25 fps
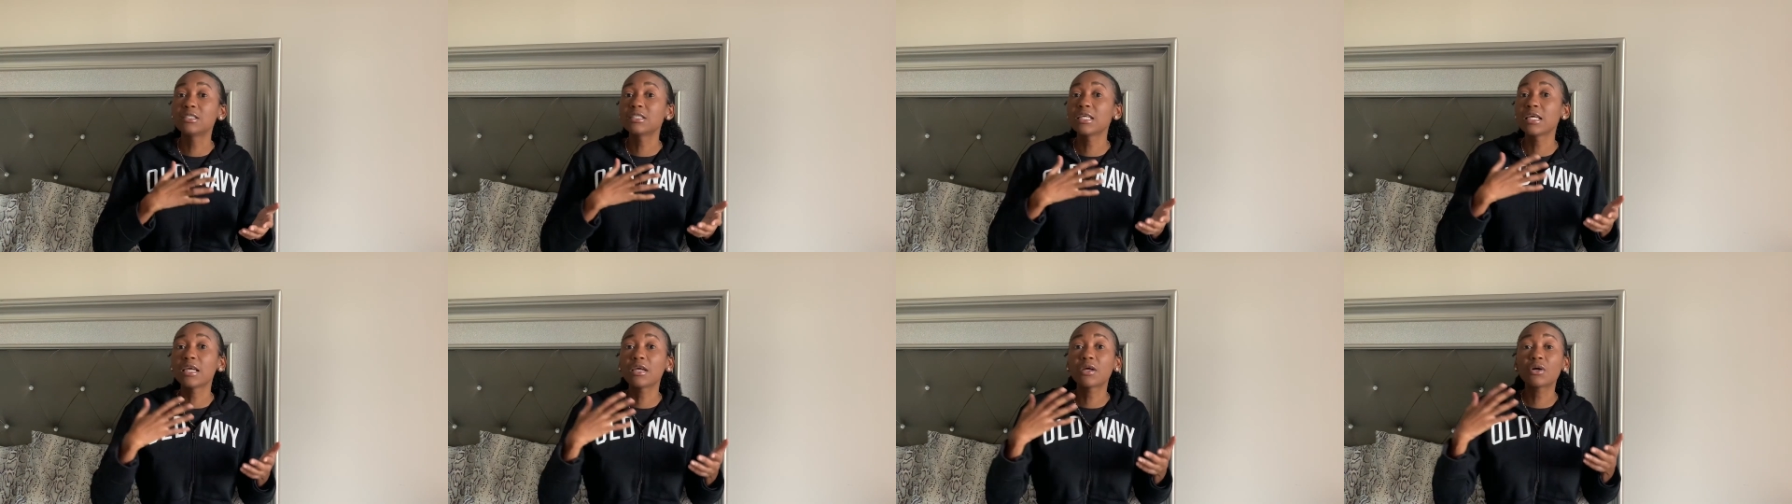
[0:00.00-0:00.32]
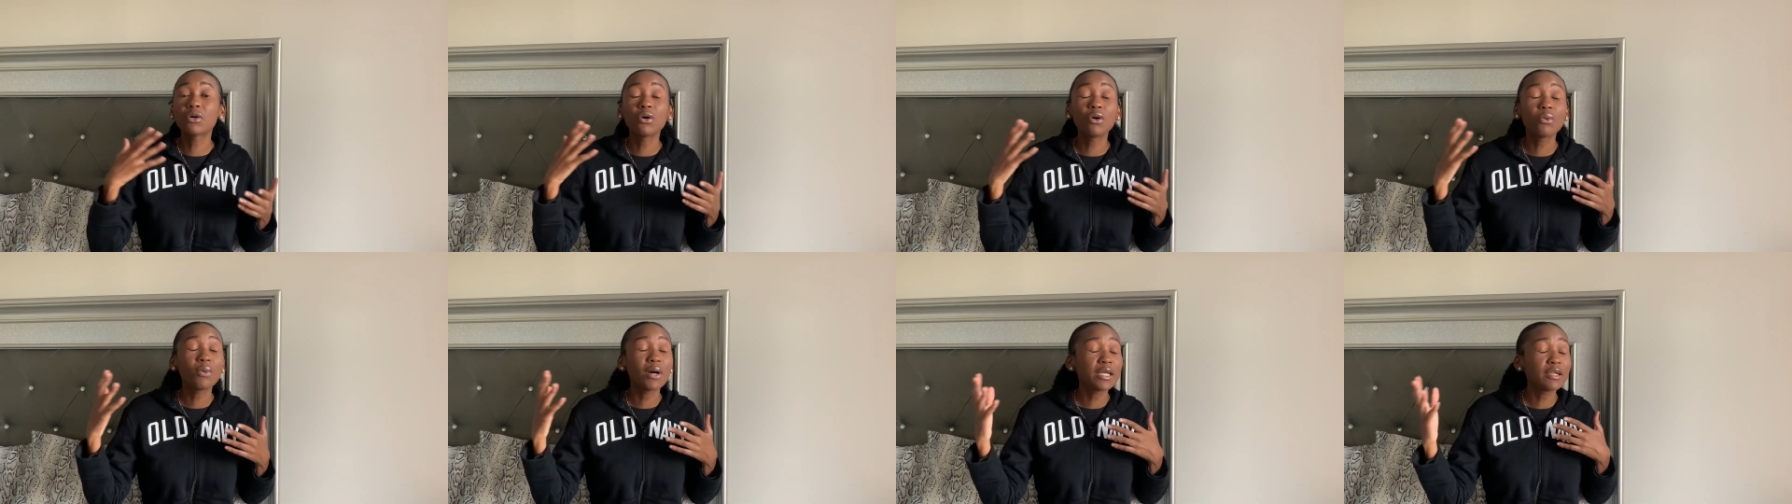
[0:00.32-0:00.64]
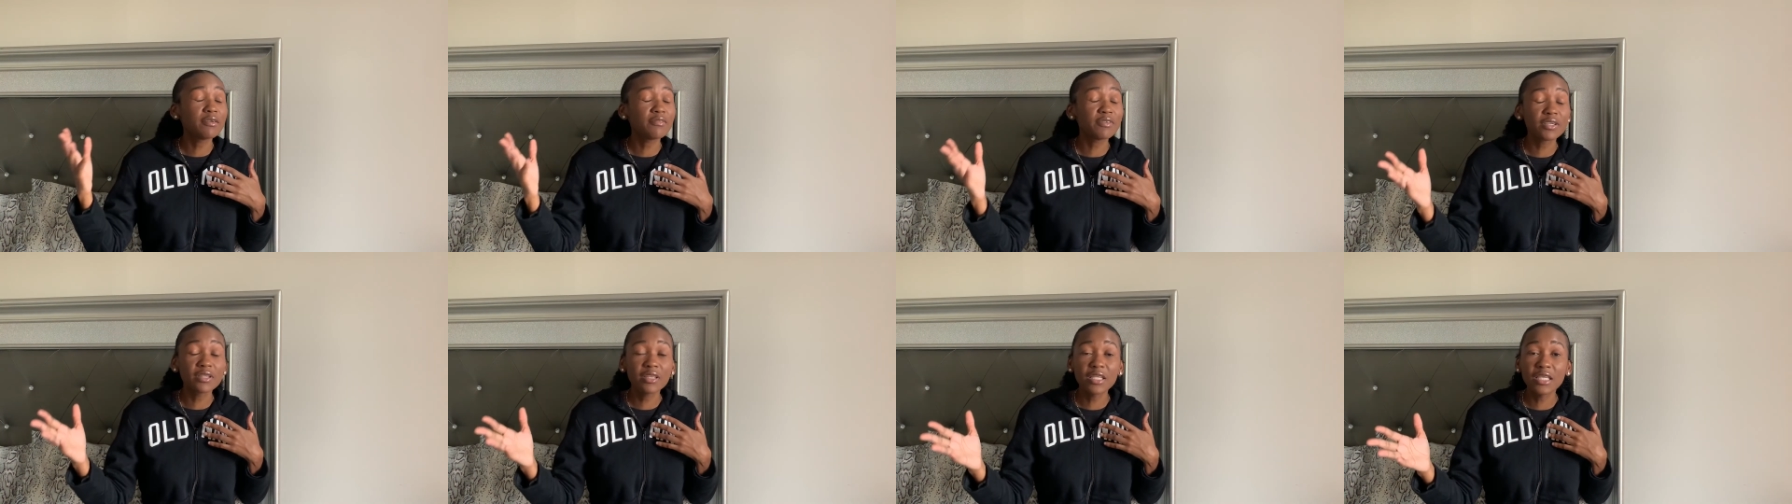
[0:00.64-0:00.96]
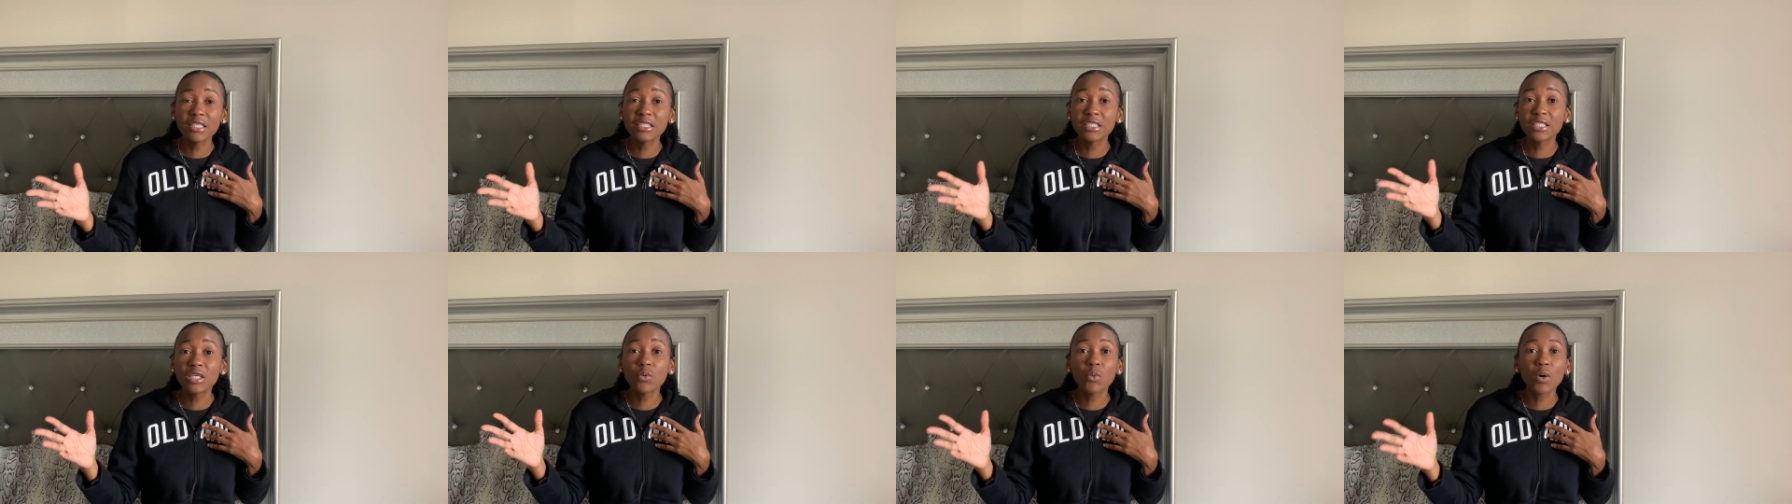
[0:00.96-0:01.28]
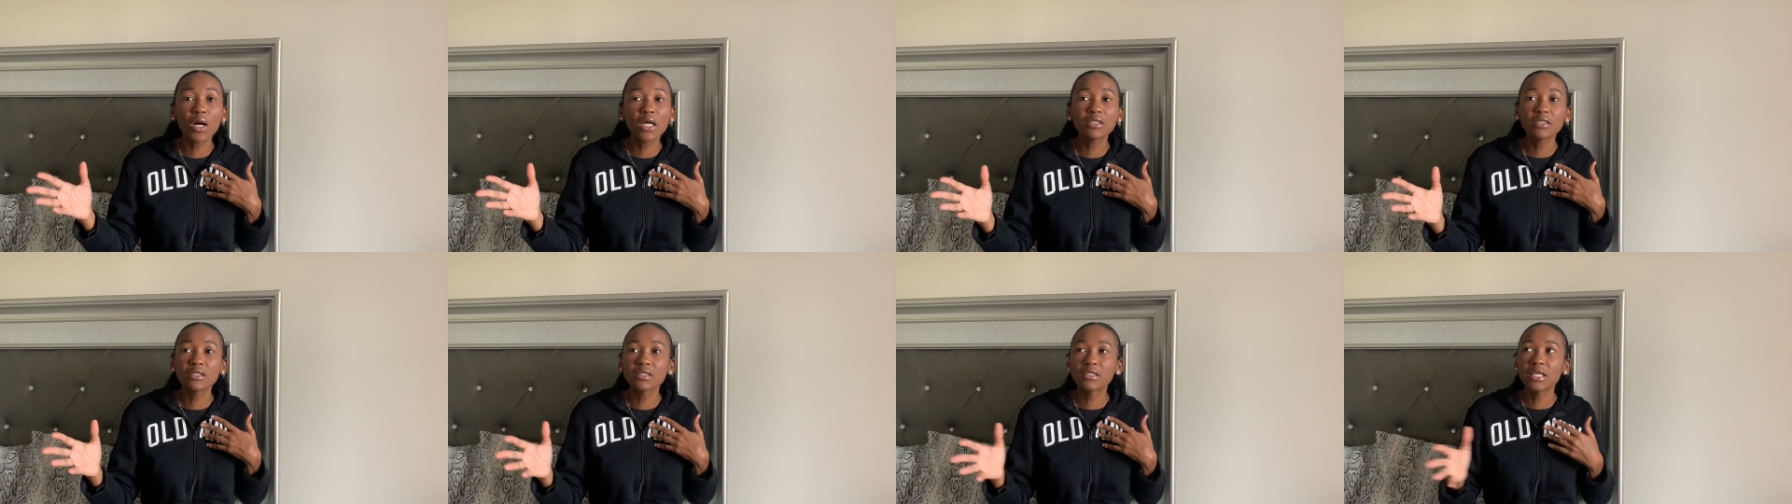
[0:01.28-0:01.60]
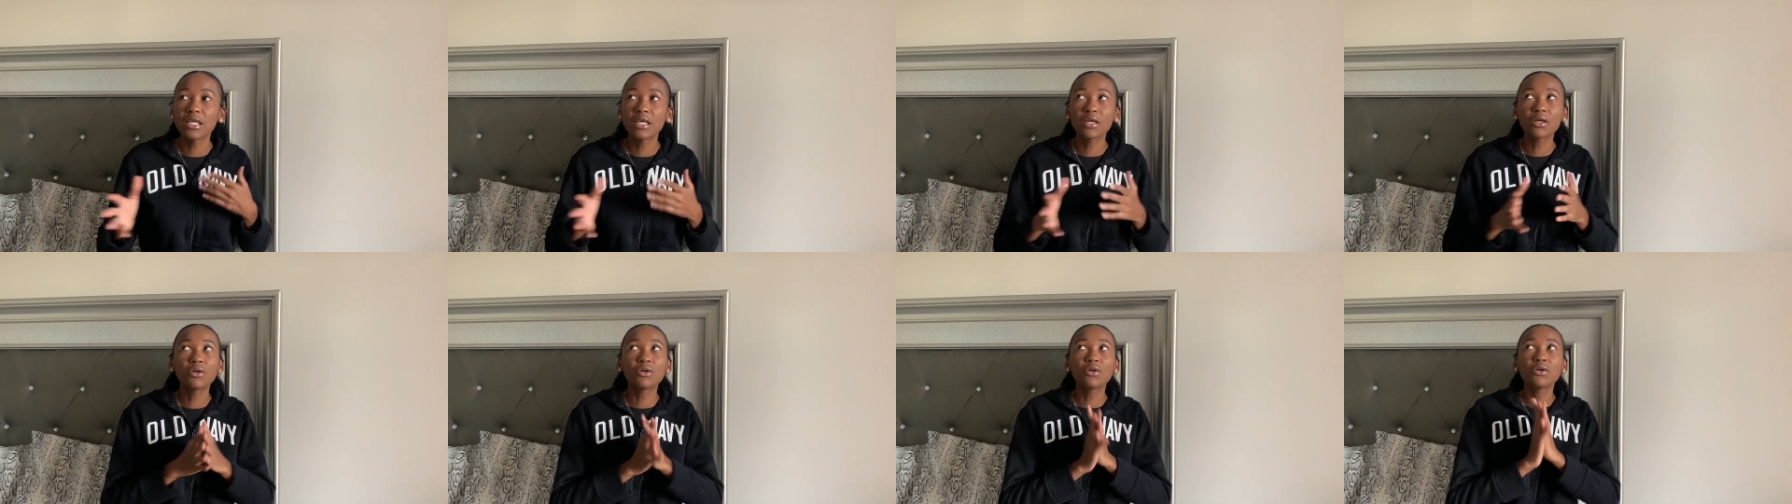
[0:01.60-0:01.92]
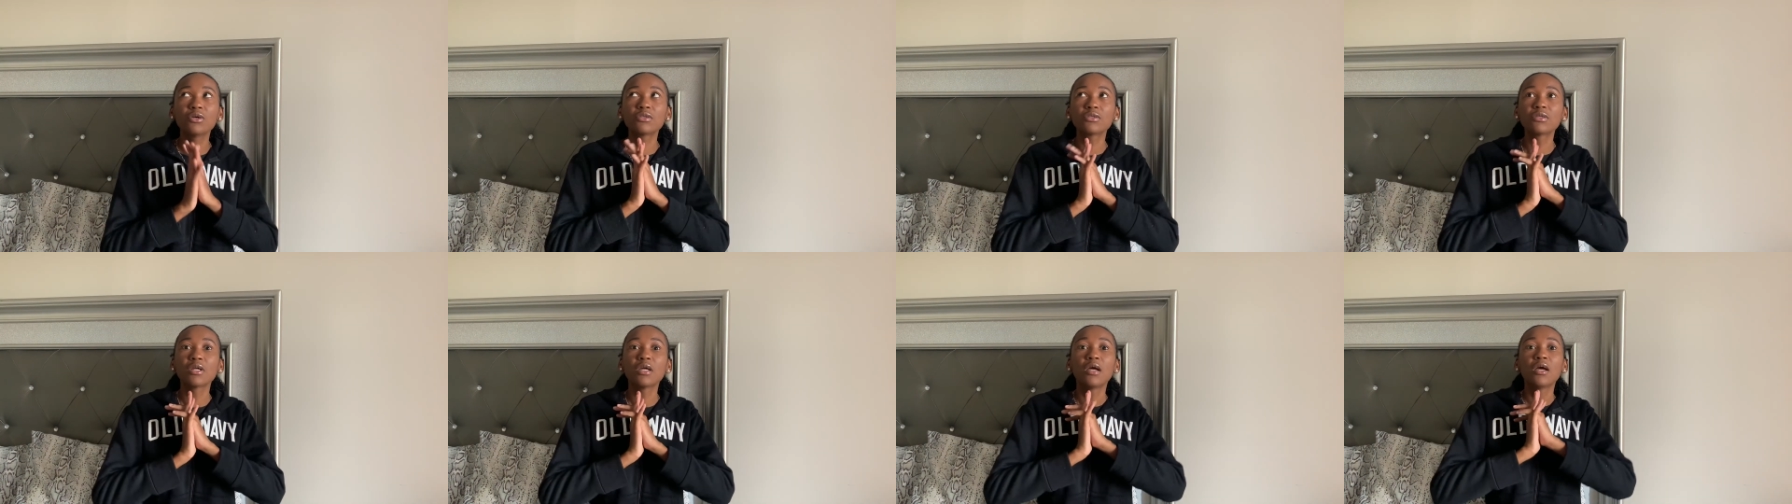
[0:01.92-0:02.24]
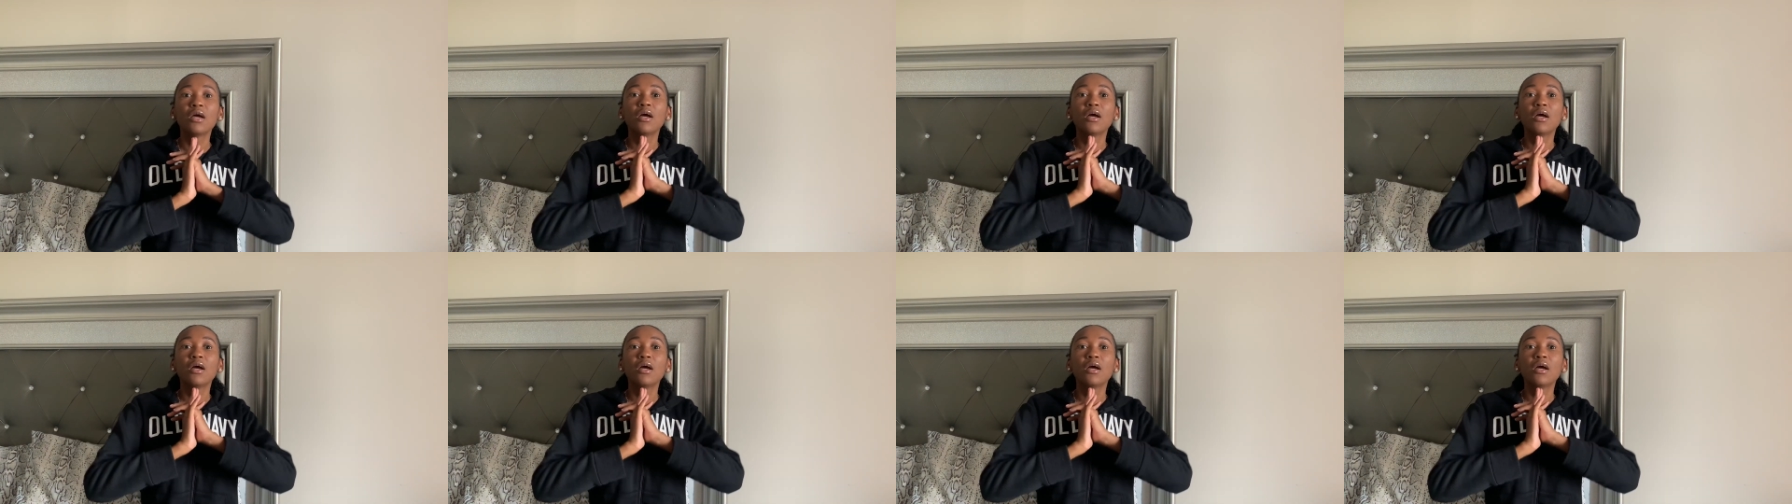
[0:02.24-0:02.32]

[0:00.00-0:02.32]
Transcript: take out whatever things he wants to take out